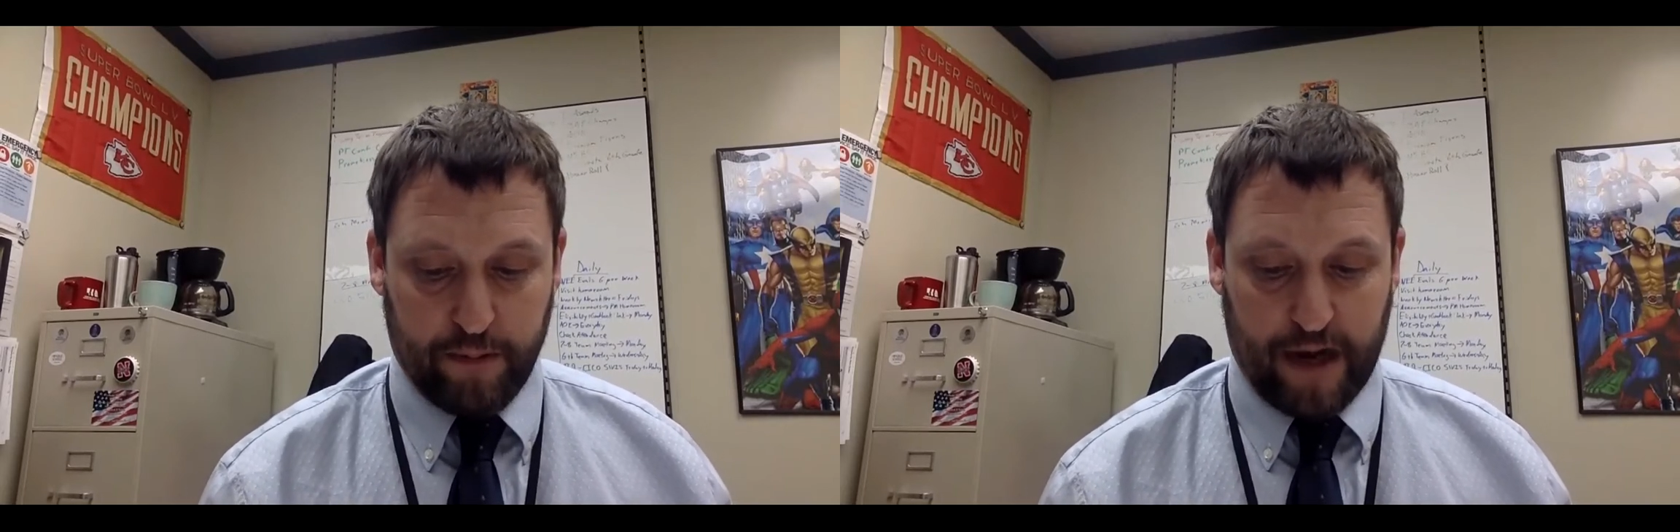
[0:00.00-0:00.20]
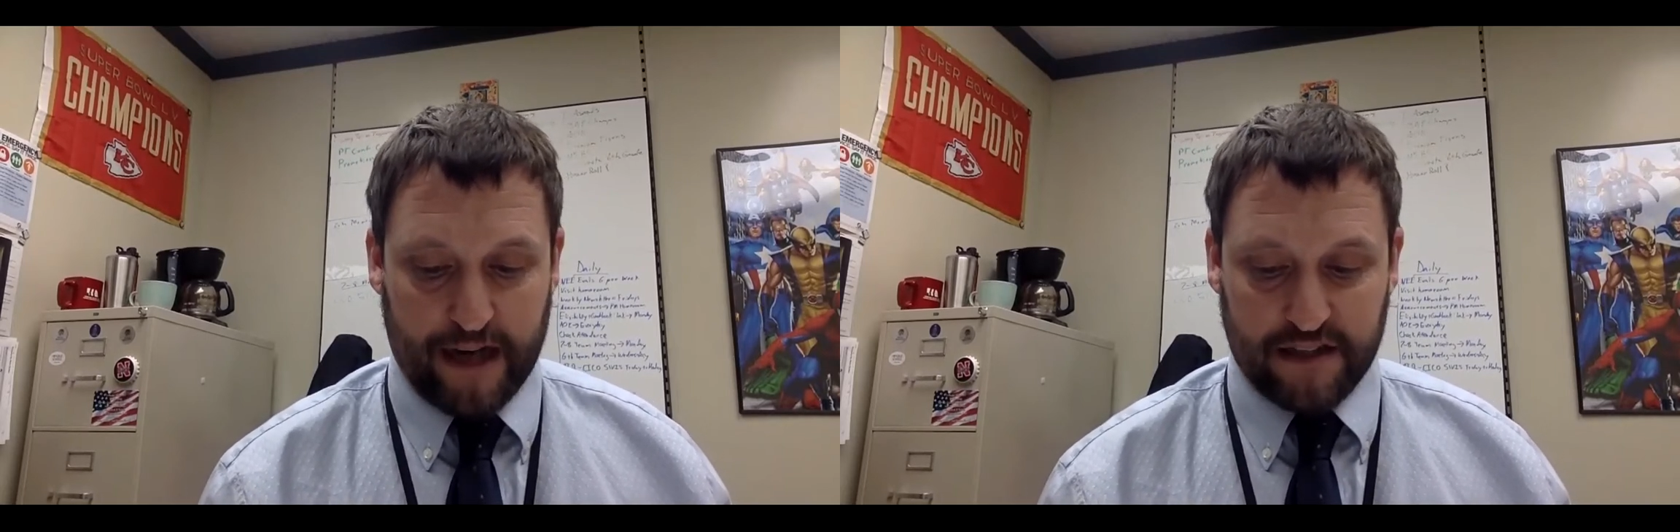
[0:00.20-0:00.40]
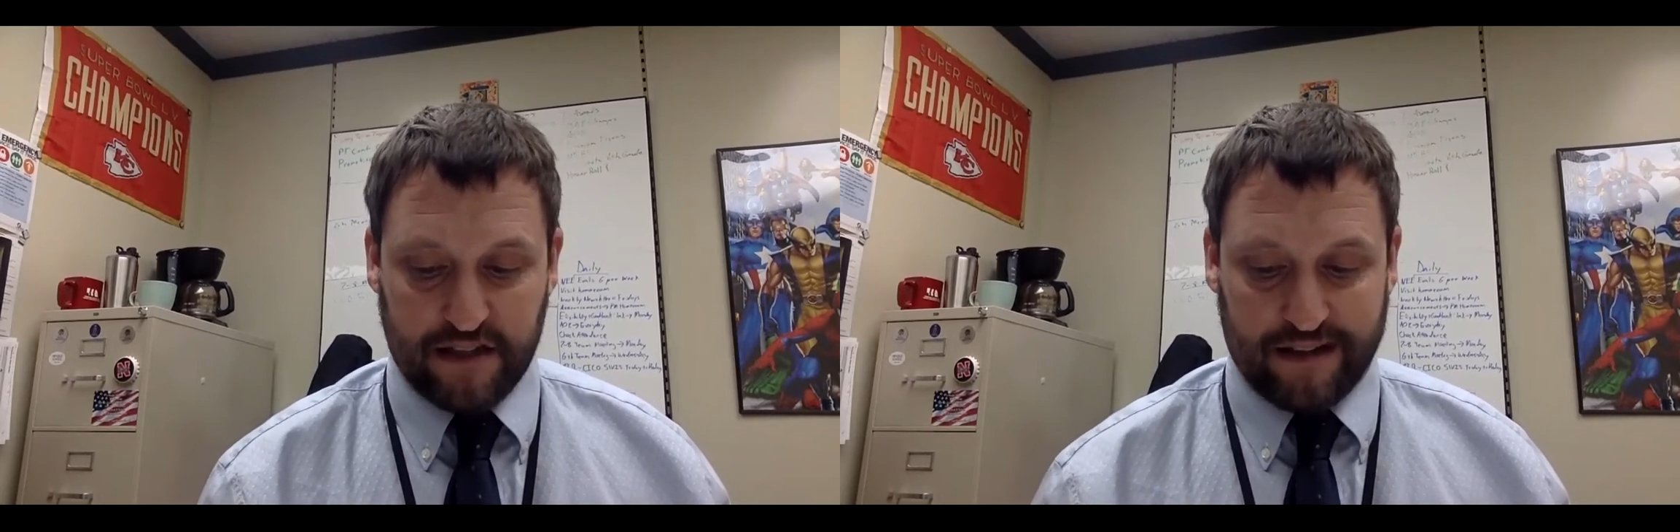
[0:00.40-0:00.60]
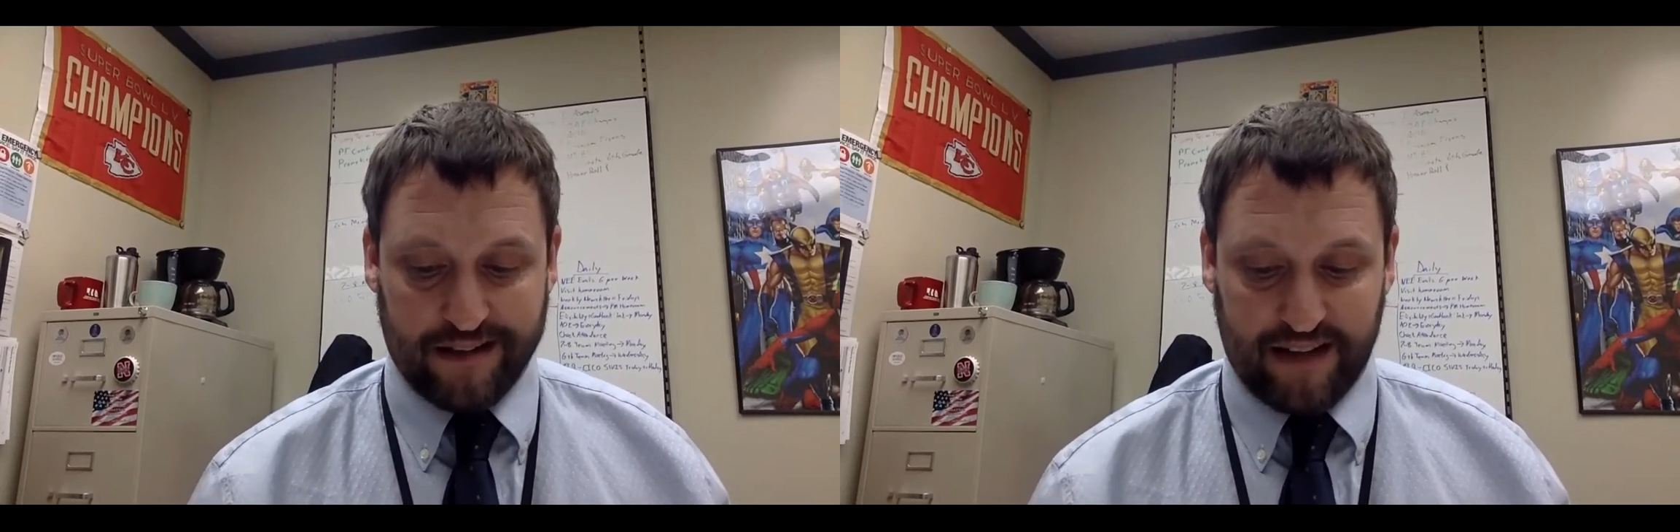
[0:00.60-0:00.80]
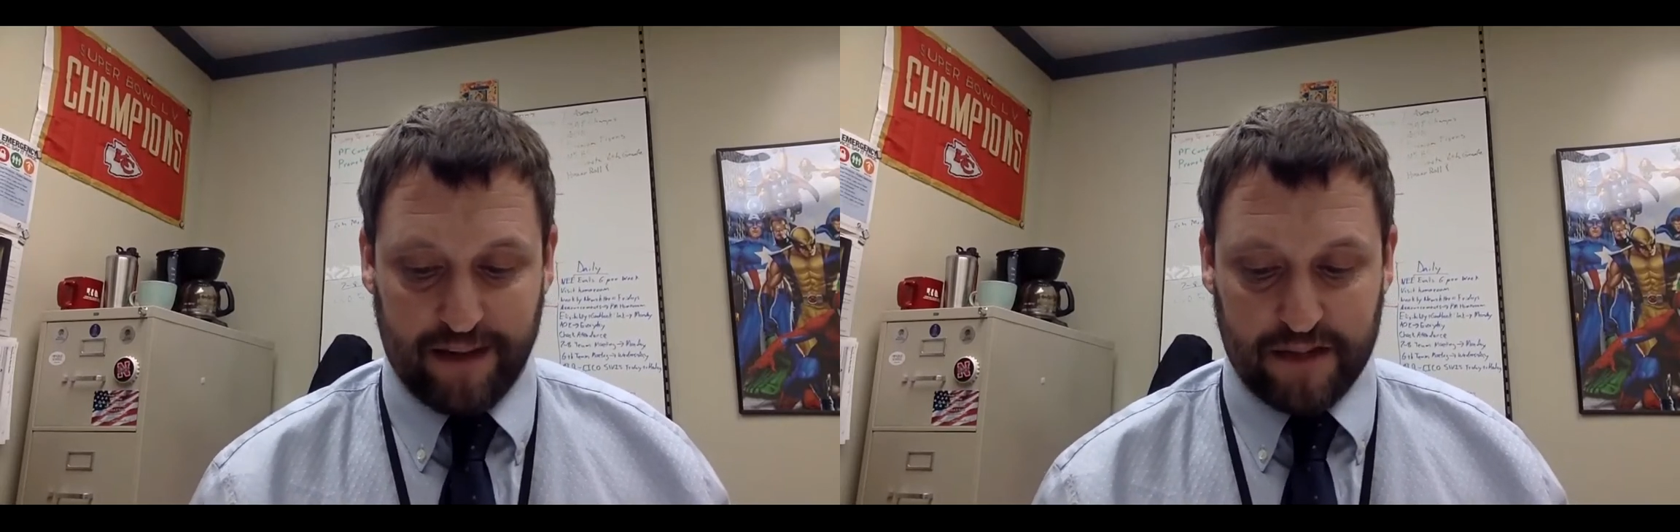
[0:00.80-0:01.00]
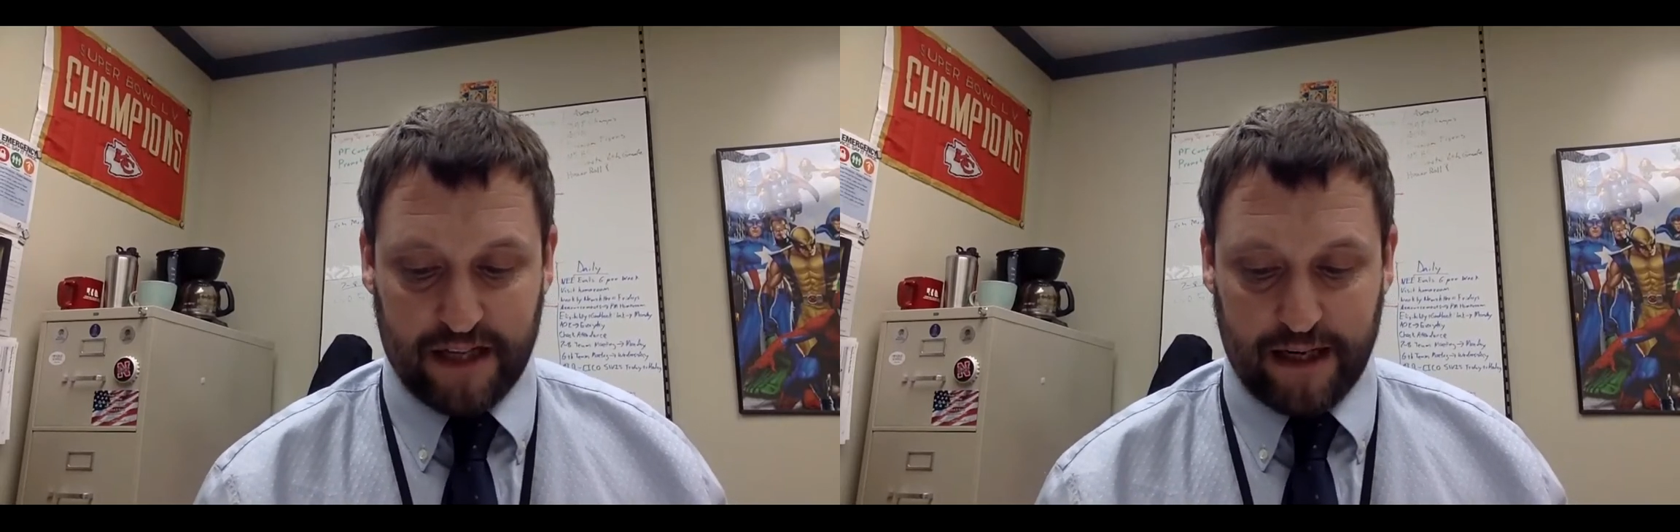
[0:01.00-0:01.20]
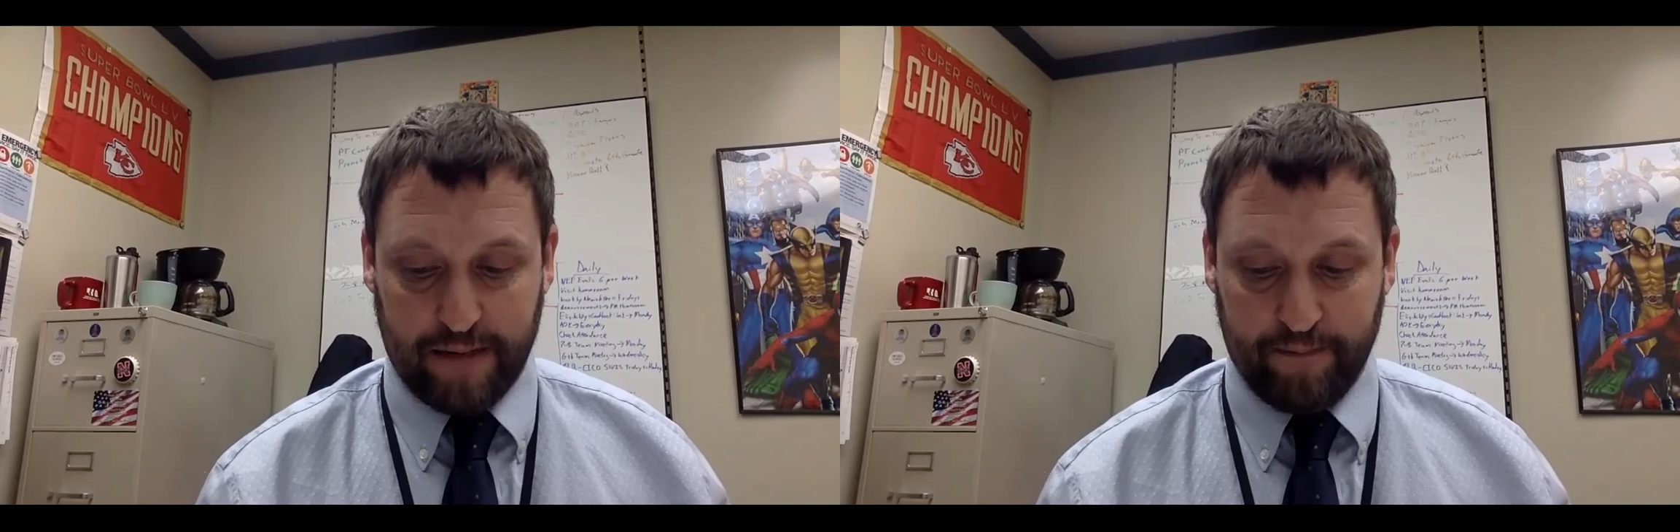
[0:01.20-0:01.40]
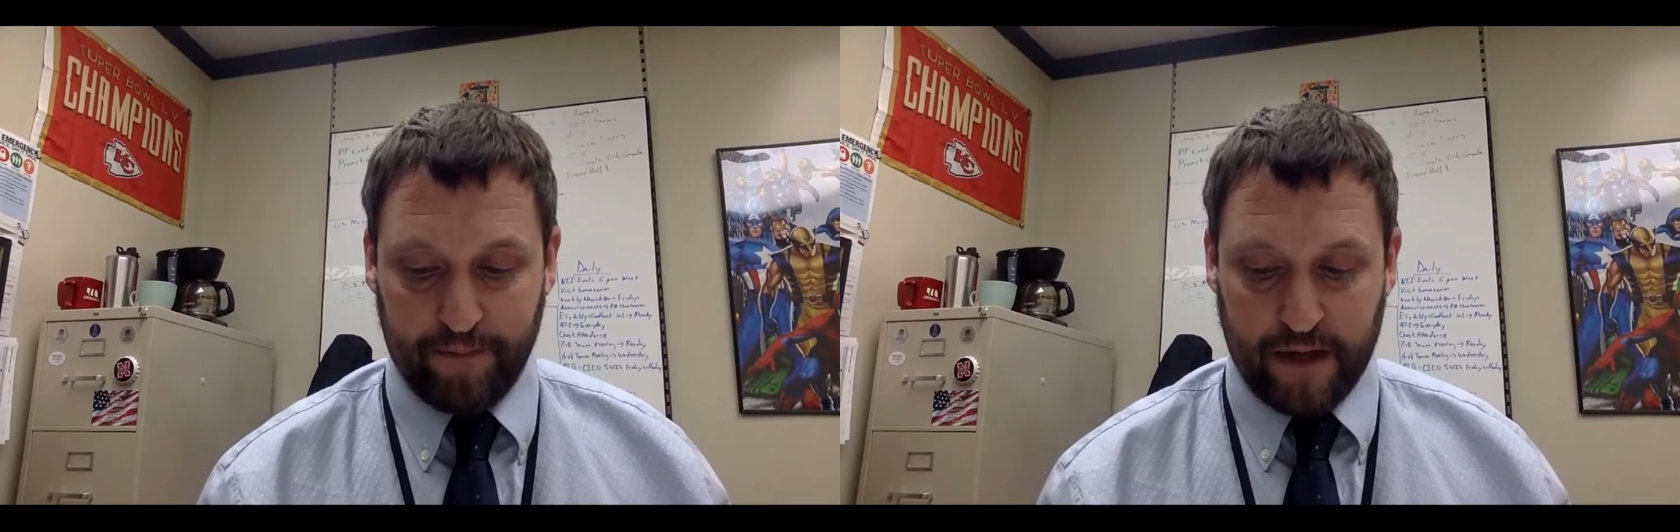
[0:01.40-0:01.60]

practice at the same time.